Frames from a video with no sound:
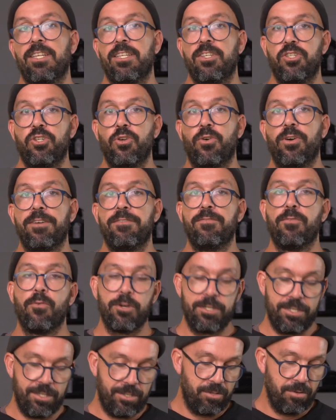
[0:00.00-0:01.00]
joined
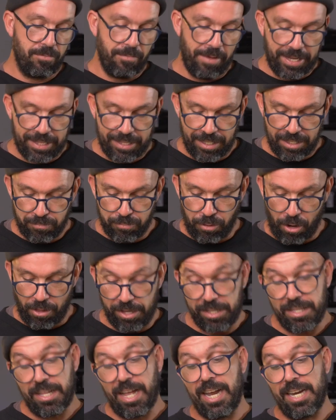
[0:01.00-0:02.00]
forces to make this
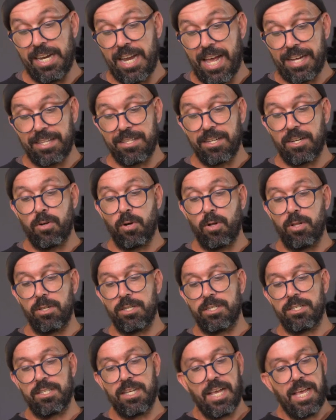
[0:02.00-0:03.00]
product. I like the
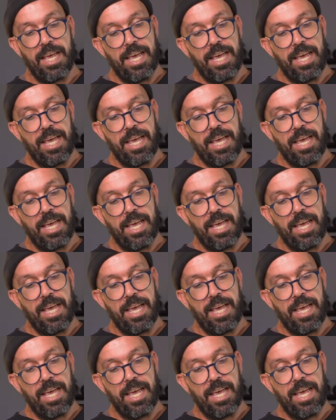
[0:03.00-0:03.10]
colors.